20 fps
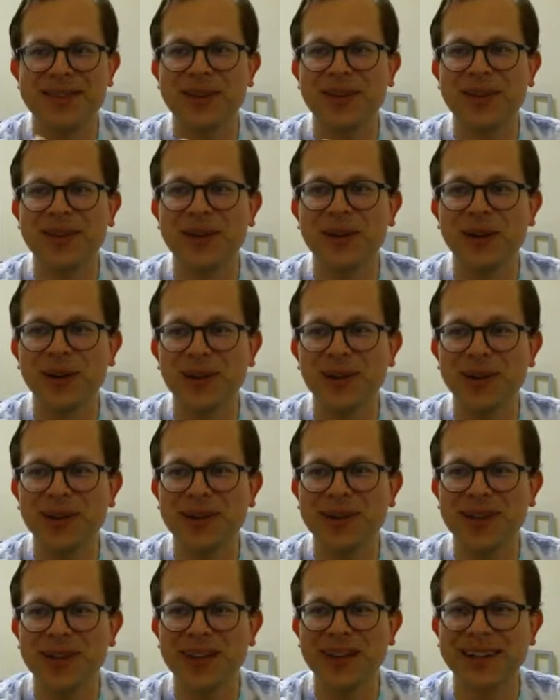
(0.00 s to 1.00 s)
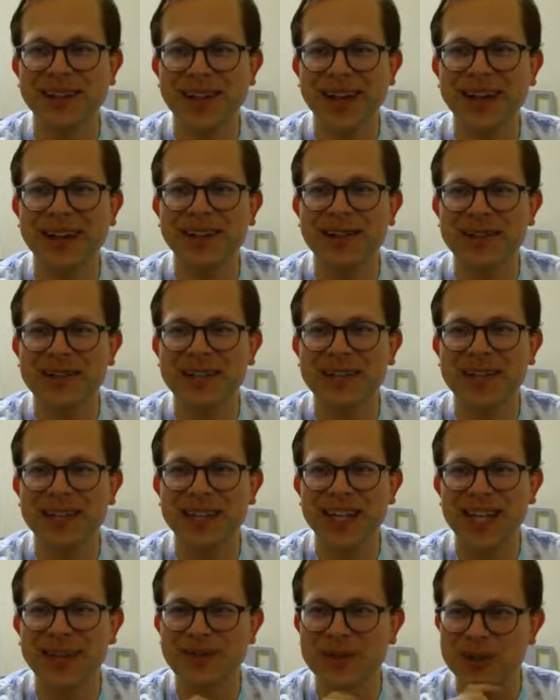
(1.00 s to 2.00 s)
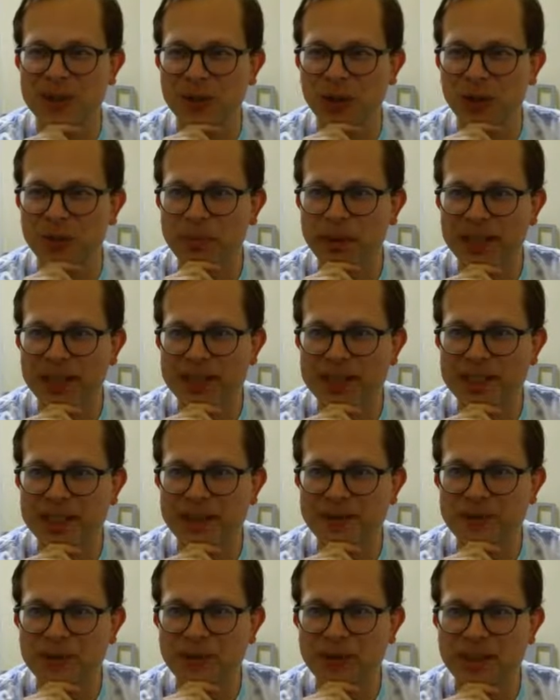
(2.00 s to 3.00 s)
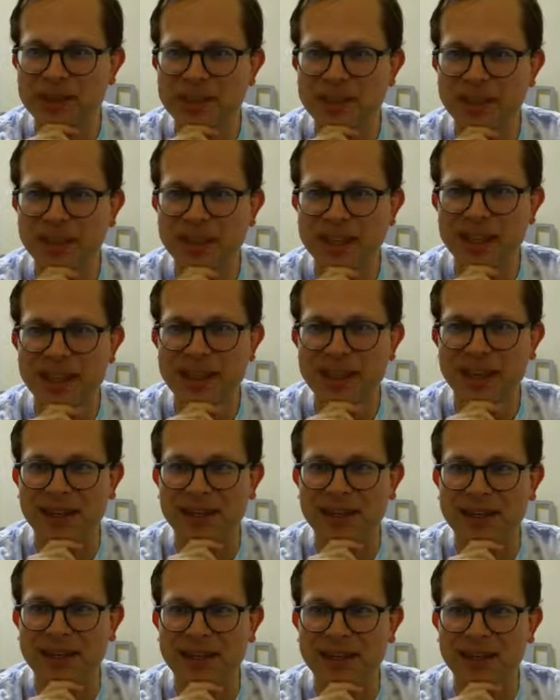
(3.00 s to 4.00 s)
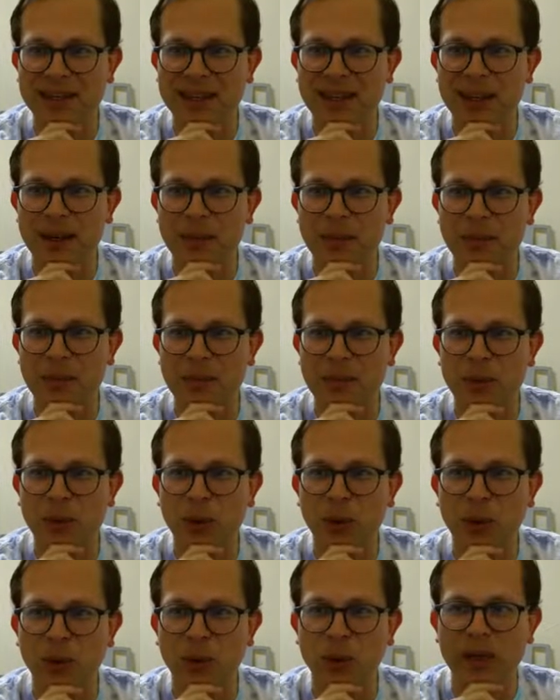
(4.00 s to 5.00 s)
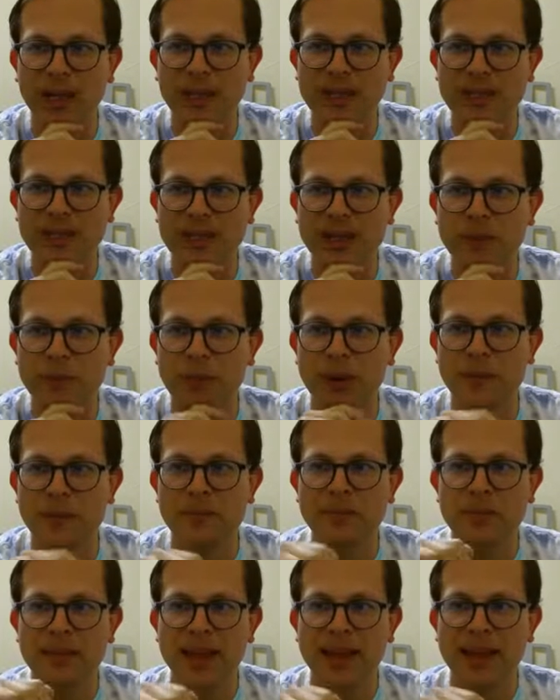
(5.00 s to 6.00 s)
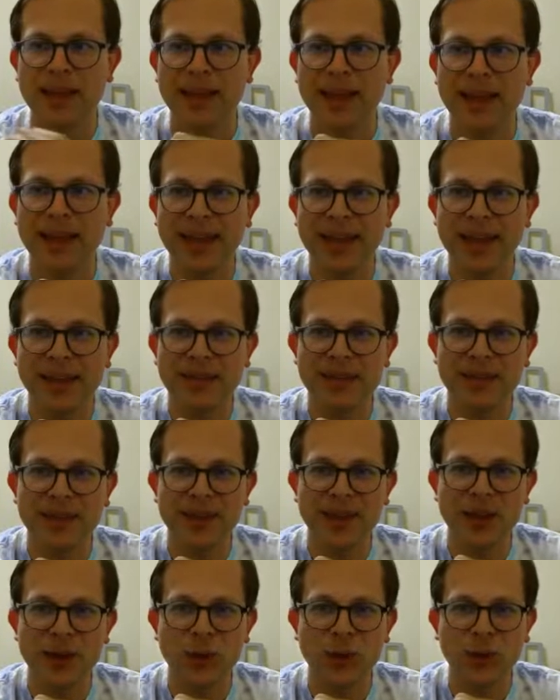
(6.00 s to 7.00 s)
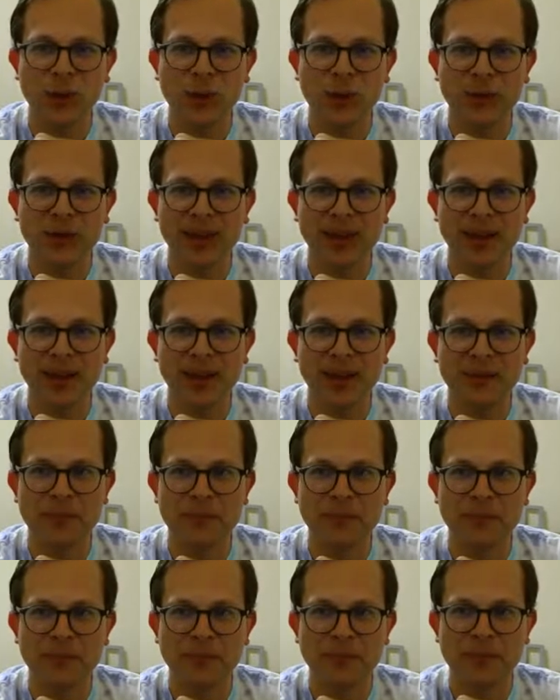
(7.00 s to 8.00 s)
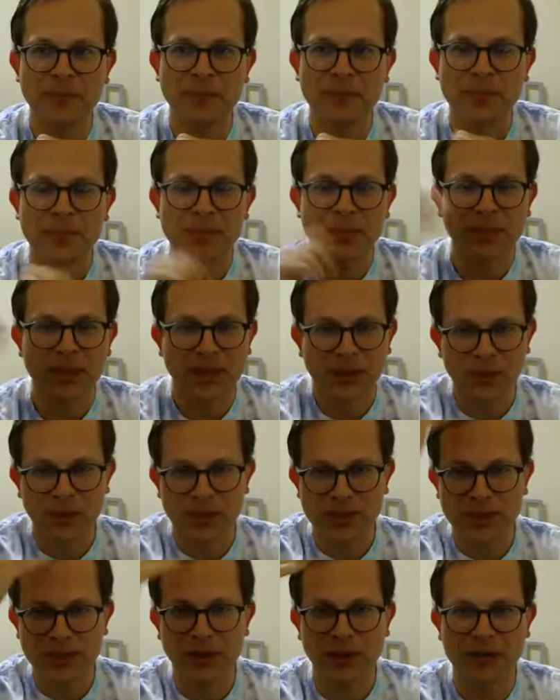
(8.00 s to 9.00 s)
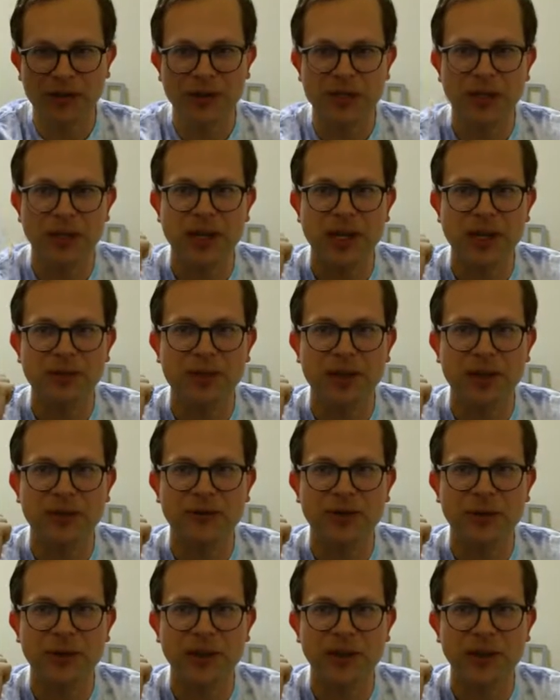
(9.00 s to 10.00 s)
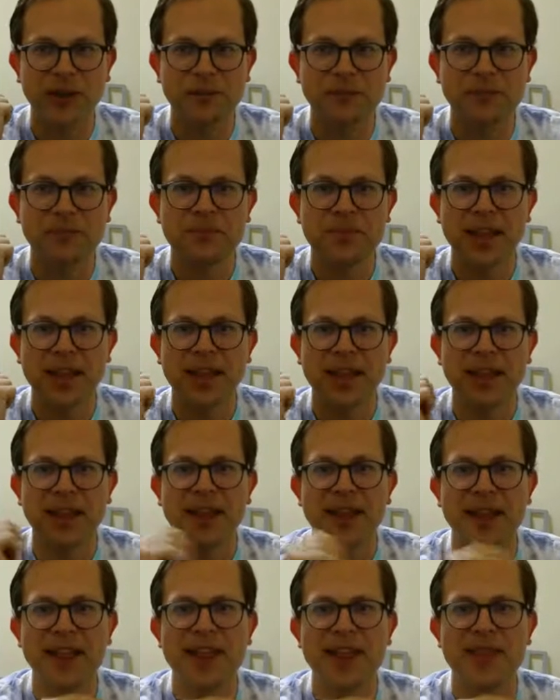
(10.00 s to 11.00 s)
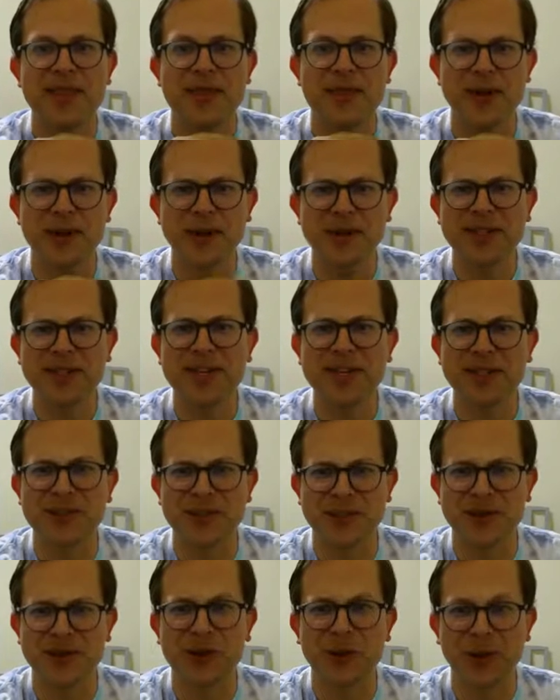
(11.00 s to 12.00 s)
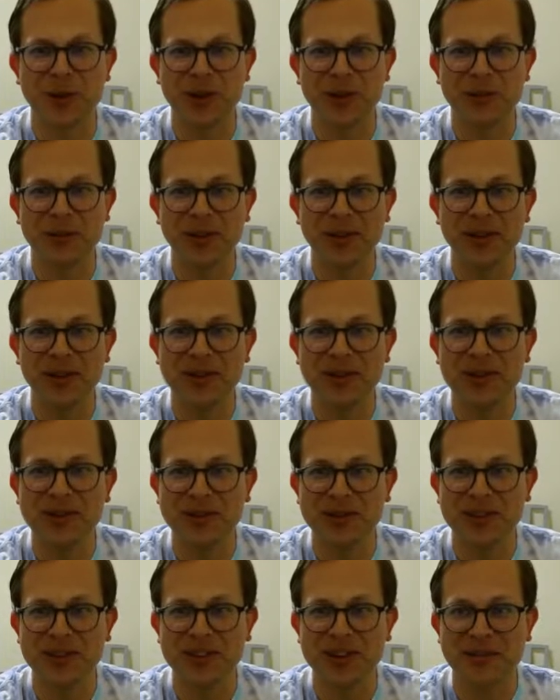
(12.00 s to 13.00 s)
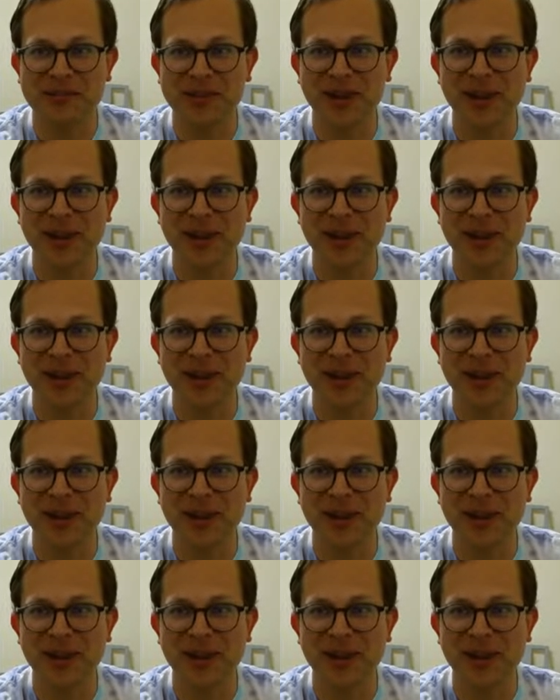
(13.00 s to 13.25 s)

the gold gliders that they gave as gold pass gifts recently, like the uh, gold wingtip and the gold, um, what's it called, Tanuki parafoil, those things are horrible. Those are terrible.